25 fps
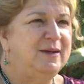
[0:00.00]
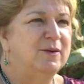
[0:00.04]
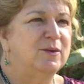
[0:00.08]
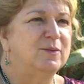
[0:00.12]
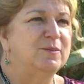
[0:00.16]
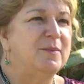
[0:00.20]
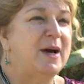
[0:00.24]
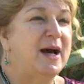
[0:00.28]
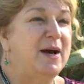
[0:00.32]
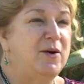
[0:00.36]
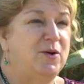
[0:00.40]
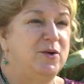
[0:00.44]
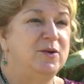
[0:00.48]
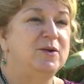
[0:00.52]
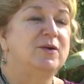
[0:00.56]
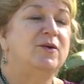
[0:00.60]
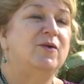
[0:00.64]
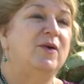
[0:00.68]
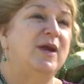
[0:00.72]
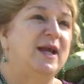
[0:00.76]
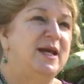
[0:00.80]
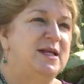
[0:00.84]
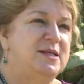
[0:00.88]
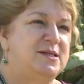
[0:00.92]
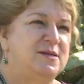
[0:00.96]
on my own
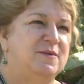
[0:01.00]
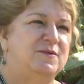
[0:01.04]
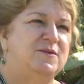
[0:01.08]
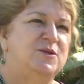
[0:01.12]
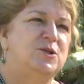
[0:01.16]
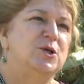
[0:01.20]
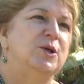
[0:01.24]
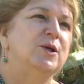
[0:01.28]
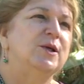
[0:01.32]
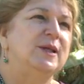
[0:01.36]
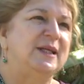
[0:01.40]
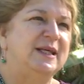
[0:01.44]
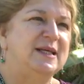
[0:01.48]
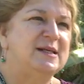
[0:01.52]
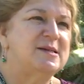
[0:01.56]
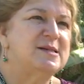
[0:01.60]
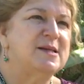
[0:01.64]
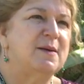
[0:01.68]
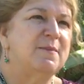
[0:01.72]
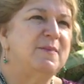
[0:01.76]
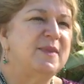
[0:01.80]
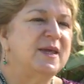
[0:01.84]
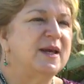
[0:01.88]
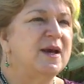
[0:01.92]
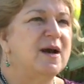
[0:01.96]
creative journey,
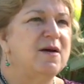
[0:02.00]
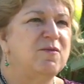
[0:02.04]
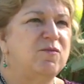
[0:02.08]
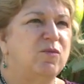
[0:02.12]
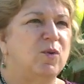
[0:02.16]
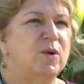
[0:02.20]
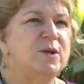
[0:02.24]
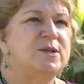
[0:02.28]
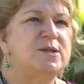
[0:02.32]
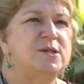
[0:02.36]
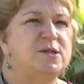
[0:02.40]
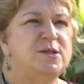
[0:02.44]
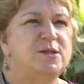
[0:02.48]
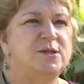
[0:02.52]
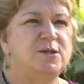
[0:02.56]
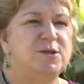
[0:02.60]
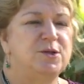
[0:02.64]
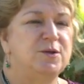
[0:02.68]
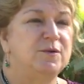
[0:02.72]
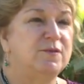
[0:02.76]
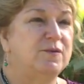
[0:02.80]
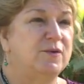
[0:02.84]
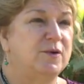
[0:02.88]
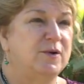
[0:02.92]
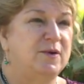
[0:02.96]
something I've wanted to
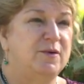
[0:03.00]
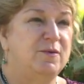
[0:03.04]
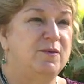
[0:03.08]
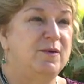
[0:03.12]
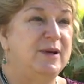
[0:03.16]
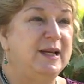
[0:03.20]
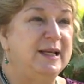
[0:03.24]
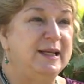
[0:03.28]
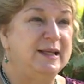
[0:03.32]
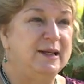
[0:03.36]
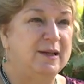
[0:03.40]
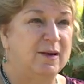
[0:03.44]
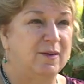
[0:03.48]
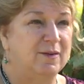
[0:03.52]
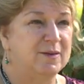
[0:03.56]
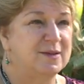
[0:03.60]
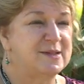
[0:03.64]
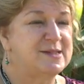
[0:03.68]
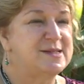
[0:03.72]
do for a really long